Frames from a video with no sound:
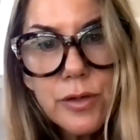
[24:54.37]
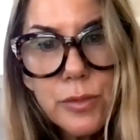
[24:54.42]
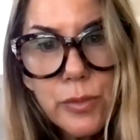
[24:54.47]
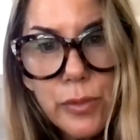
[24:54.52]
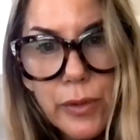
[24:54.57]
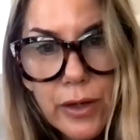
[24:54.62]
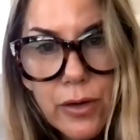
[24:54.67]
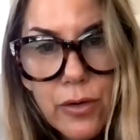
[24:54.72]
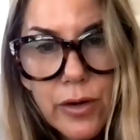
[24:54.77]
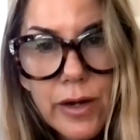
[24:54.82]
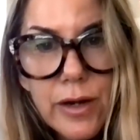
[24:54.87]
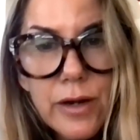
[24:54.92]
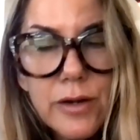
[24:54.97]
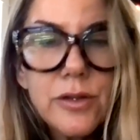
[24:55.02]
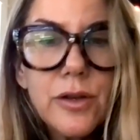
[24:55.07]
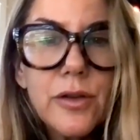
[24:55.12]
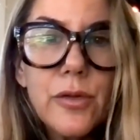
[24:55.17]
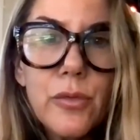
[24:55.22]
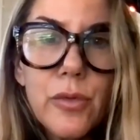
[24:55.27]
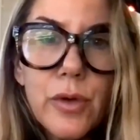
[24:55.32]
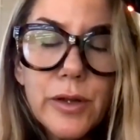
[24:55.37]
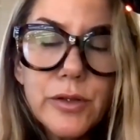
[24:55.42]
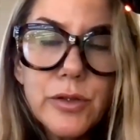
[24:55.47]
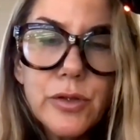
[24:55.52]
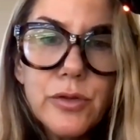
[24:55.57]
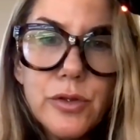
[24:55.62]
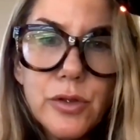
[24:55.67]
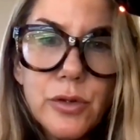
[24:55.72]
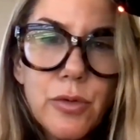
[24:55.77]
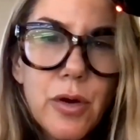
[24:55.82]
Display coordinators are the ones
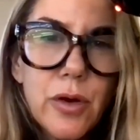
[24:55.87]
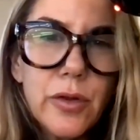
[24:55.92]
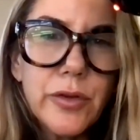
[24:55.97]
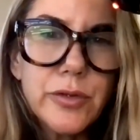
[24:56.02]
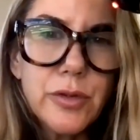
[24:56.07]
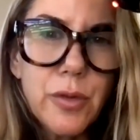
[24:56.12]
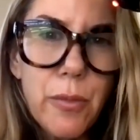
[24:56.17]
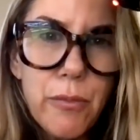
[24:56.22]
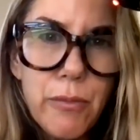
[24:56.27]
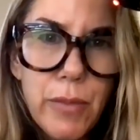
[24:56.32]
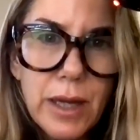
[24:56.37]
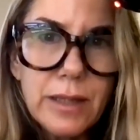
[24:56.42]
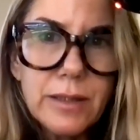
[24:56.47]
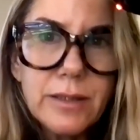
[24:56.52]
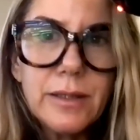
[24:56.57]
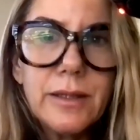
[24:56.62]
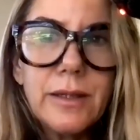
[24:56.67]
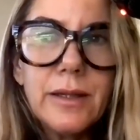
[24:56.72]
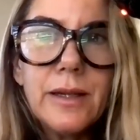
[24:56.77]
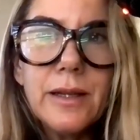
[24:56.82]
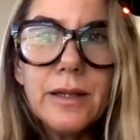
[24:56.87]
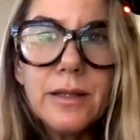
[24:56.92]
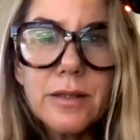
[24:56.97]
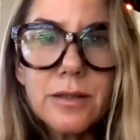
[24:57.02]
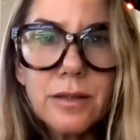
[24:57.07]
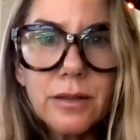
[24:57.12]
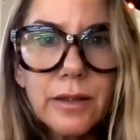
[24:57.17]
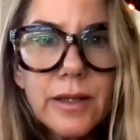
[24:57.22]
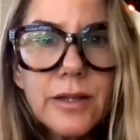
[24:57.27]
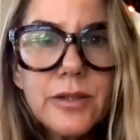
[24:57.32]
who do all those amazing
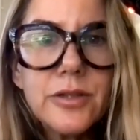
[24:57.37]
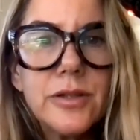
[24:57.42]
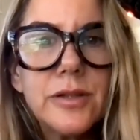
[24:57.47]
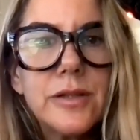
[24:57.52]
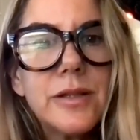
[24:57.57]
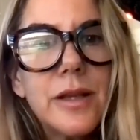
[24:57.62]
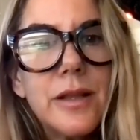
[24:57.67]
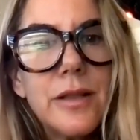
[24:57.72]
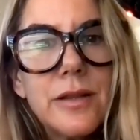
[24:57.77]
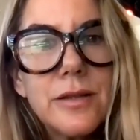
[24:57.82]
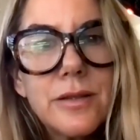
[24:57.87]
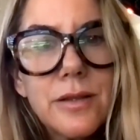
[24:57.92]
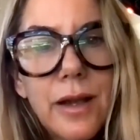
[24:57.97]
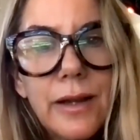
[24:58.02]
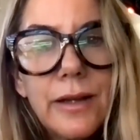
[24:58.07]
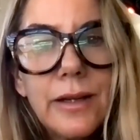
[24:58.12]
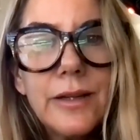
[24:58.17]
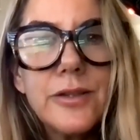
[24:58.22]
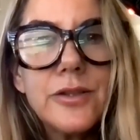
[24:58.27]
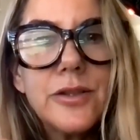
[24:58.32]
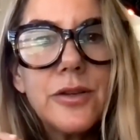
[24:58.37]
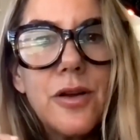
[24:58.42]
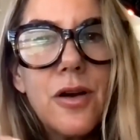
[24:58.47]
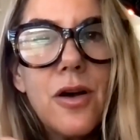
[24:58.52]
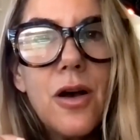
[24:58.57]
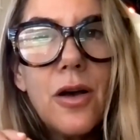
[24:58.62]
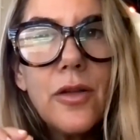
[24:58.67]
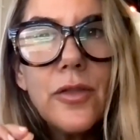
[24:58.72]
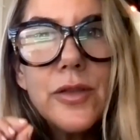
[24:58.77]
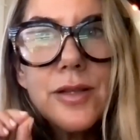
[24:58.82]
installations and the signage and
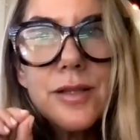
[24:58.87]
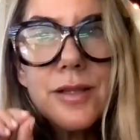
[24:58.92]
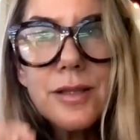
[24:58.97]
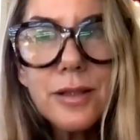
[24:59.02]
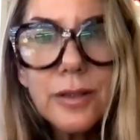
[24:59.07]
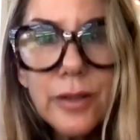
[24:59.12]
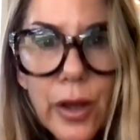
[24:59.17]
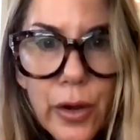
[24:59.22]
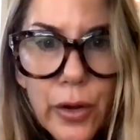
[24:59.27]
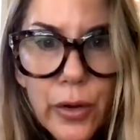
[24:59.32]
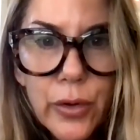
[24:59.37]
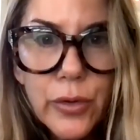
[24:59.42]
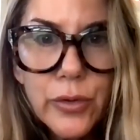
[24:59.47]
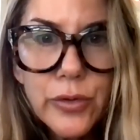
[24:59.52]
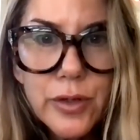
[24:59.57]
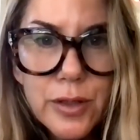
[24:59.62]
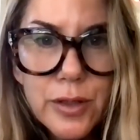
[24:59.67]
all the slow